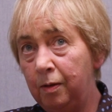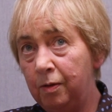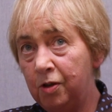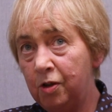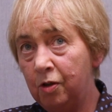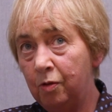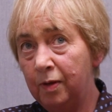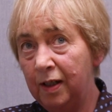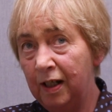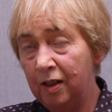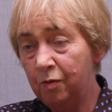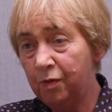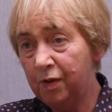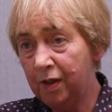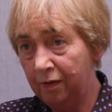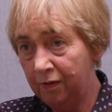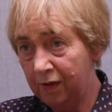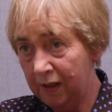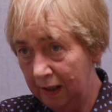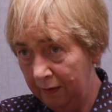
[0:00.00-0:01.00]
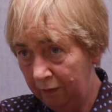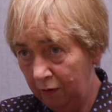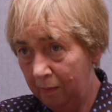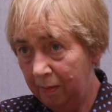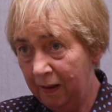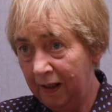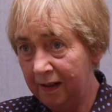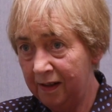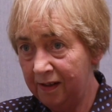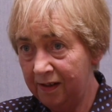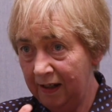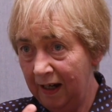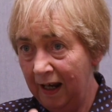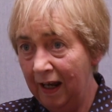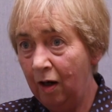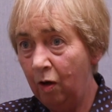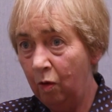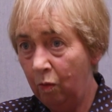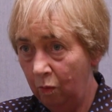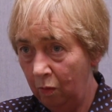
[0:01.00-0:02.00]
do an annual service delivery plan as to
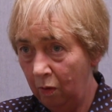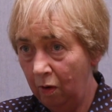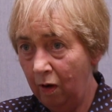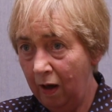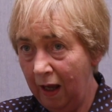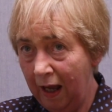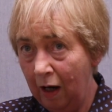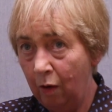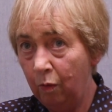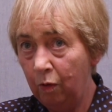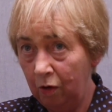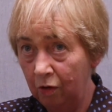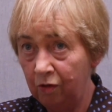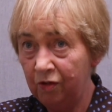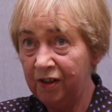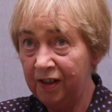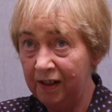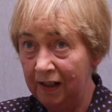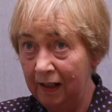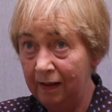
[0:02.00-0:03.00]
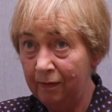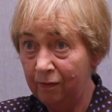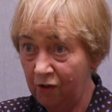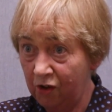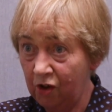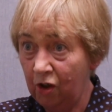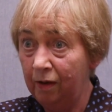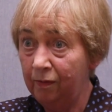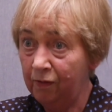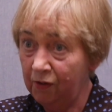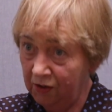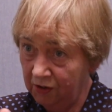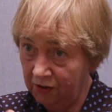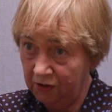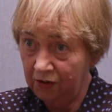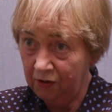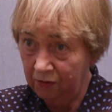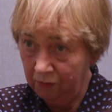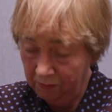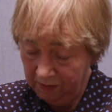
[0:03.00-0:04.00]
how we're going to deliver services
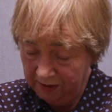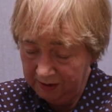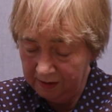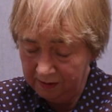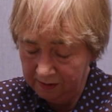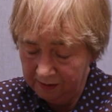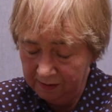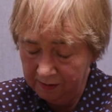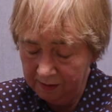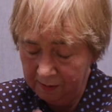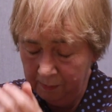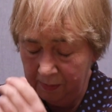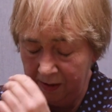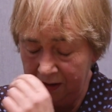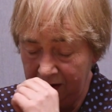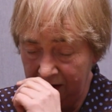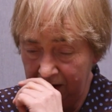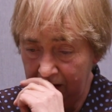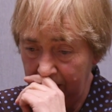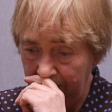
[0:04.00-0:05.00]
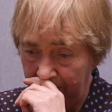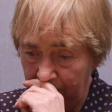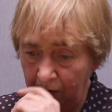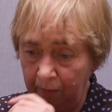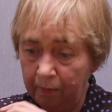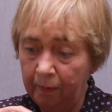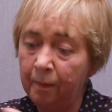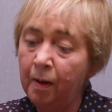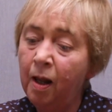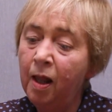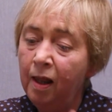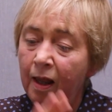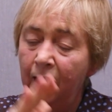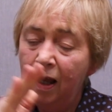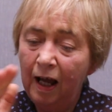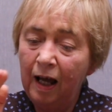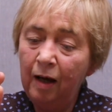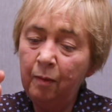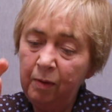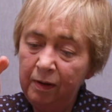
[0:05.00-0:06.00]
to citizens and businesses of Dublin.
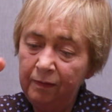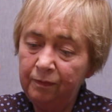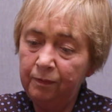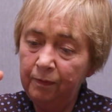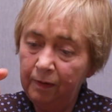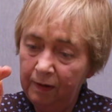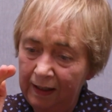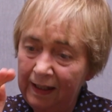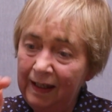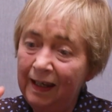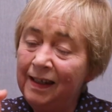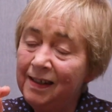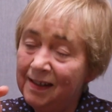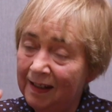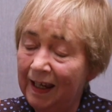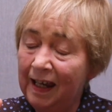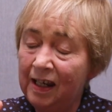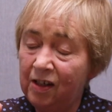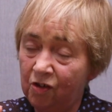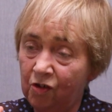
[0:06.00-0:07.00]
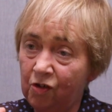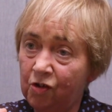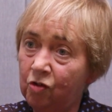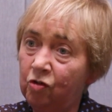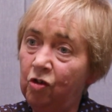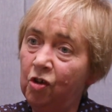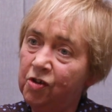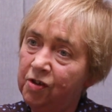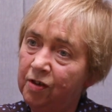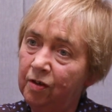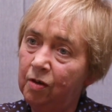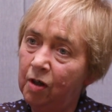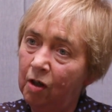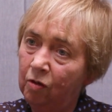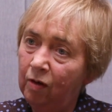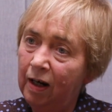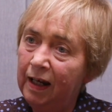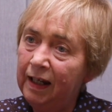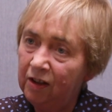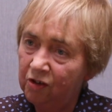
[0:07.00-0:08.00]
And we've indicators across a
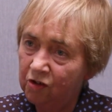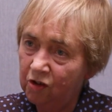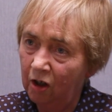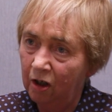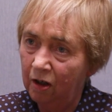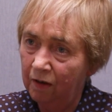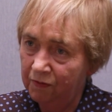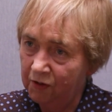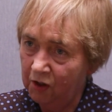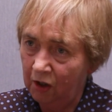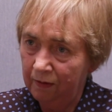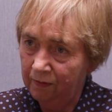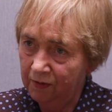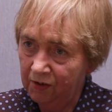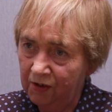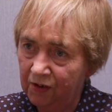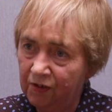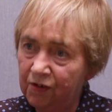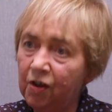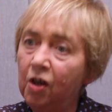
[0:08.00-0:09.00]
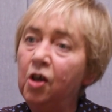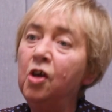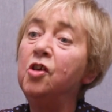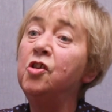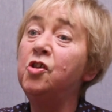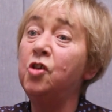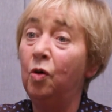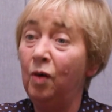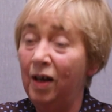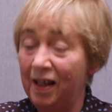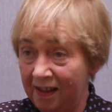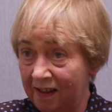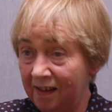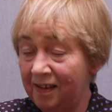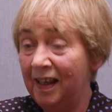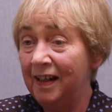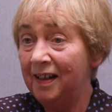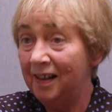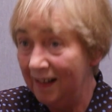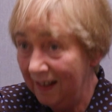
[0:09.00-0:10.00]
range of services. So as I
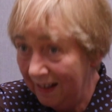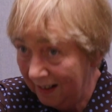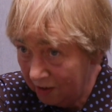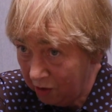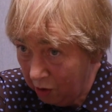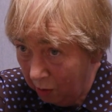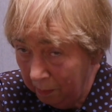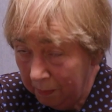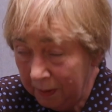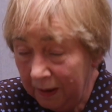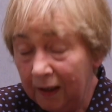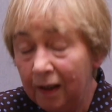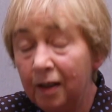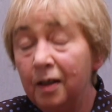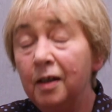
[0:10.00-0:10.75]
said, illegal dumping.